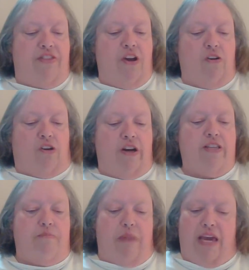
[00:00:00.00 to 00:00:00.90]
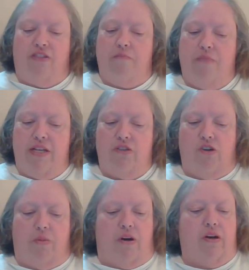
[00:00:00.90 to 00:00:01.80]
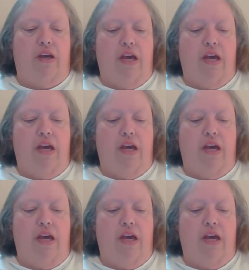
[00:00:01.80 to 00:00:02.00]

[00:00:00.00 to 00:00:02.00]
their looks make them miserable.